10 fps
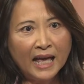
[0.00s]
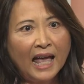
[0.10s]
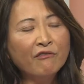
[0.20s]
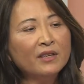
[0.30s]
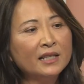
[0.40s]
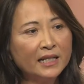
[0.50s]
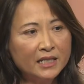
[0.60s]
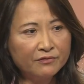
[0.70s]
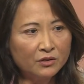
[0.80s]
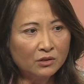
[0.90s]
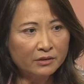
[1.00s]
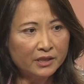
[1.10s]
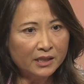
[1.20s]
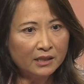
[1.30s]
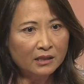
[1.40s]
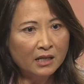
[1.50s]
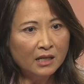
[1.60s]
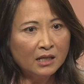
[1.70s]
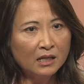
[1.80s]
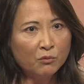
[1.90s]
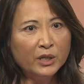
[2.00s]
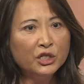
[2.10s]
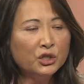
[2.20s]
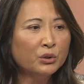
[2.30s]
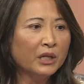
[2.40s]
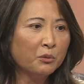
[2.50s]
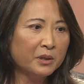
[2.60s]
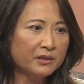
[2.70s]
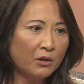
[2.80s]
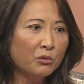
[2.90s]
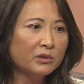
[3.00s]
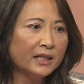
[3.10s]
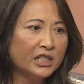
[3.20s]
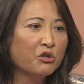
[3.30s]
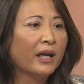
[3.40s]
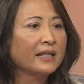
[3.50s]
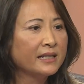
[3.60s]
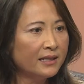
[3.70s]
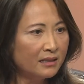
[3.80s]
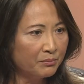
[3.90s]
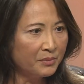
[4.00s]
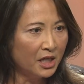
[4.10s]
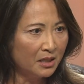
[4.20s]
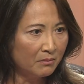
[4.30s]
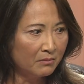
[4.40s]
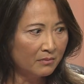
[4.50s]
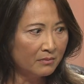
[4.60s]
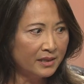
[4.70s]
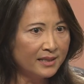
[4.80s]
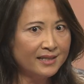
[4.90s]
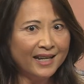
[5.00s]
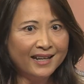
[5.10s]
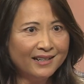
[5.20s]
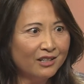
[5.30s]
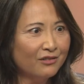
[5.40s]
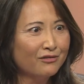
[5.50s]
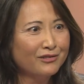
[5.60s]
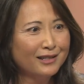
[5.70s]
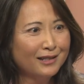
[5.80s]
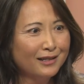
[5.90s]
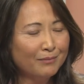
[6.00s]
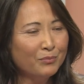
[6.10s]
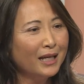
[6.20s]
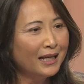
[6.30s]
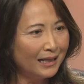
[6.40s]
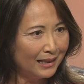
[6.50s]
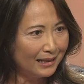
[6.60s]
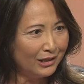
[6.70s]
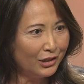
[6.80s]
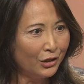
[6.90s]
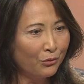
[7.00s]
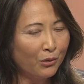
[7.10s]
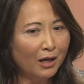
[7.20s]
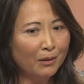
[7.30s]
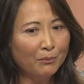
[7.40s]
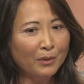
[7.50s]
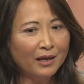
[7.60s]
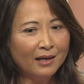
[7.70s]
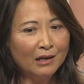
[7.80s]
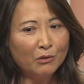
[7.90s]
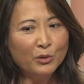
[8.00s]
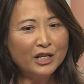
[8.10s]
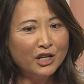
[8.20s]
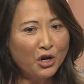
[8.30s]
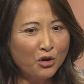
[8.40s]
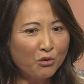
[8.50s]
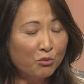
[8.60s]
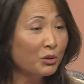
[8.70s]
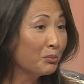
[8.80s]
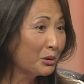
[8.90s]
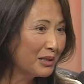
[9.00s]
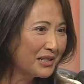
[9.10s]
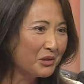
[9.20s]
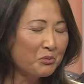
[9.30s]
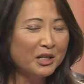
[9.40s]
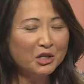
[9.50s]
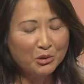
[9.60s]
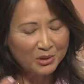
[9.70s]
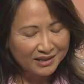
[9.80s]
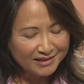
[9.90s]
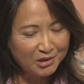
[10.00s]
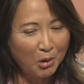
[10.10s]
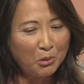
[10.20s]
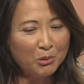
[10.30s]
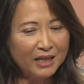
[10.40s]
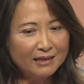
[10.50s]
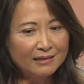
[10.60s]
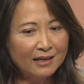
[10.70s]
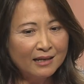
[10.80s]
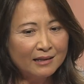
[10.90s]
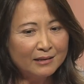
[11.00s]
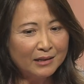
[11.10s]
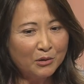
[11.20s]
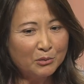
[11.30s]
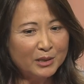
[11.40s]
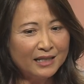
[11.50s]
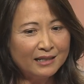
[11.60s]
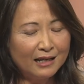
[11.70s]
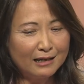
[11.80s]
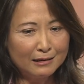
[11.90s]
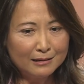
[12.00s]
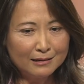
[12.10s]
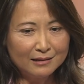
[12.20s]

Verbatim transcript: having that difficulty we knew it was only a transient um, state of being, mm -hmm. you know. Um, we know we're Buddhist, so we know that it's always the only uh,